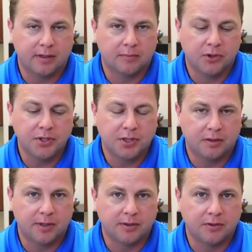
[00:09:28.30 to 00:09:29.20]
appreciate
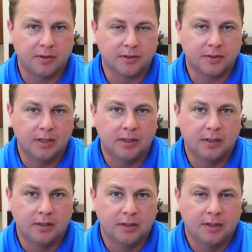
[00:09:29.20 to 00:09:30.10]
about you, because
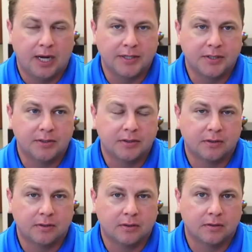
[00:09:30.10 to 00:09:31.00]
I sent
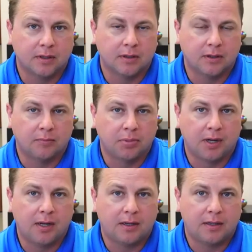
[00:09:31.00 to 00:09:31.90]
her a, a
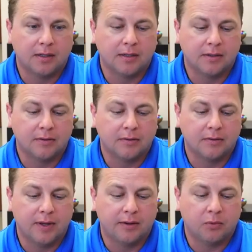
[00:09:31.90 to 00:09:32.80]
blog
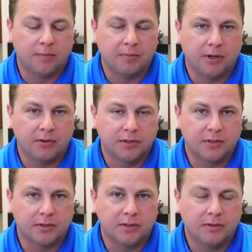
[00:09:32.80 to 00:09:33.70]
that will be posted
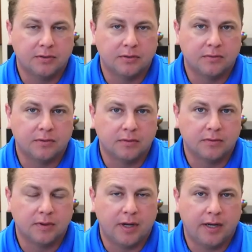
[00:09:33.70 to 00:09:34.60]
soon,
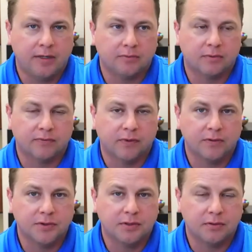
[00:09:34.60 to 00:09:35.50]
and it
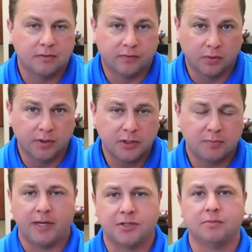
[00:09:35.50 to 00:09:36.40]
refers to the four
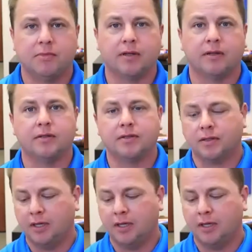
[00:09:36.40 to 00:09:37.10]
dispatching methods.